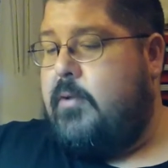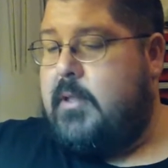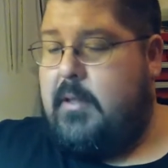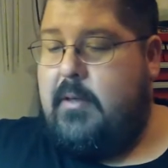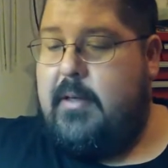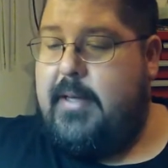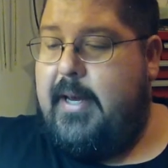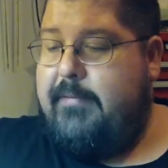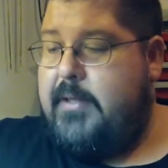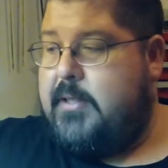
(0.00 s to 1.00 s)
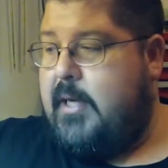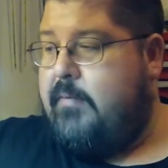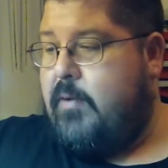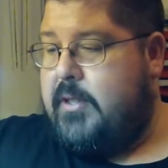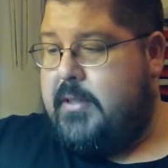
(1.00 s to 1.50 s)
It's a little on the heavy
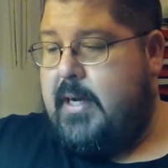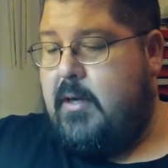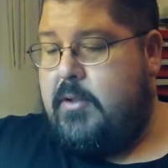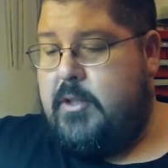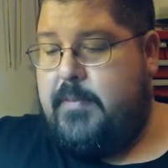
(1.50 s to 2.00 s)
side for a scout just